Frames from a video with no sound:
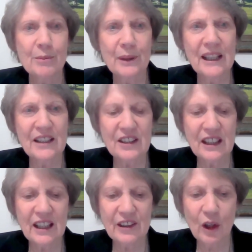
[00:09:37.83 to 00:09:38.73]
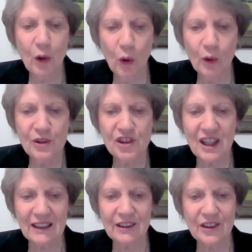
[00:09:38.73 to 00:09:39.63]
bringing together all
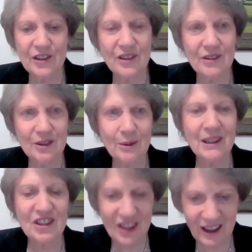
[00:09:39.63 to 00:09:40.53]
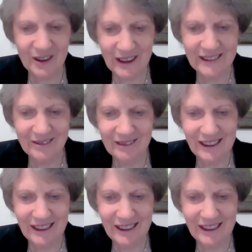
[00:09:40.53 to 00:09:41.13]
sectors to accelerate